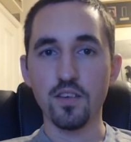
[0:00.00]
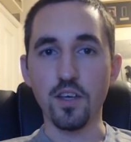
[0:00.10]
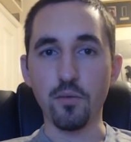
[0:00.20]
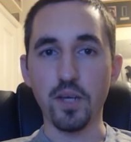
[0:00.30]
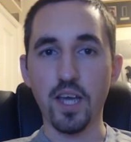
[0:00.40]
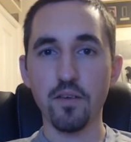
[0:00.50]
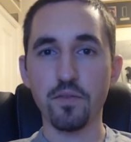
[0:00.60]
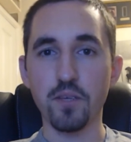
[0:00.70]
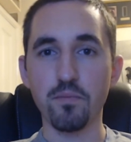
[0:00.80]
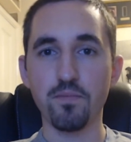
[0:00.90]
So we
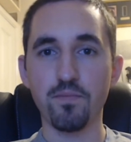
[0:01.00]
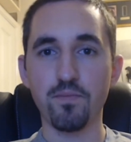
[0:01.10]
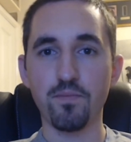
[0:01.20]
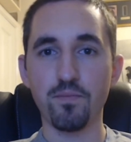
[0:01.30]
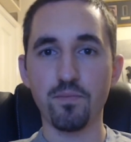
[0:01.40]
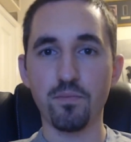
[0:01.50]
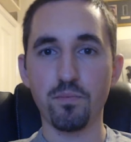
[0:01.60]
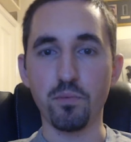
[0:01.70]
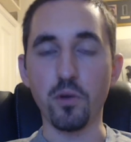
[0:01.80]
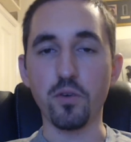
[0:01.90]
have
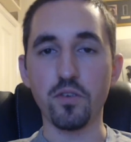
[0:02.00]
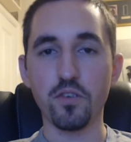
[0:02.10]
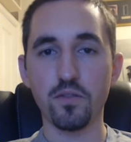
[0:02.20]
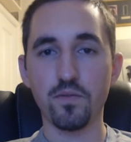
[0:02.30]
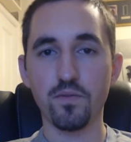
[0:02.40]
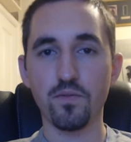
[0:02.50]
Bond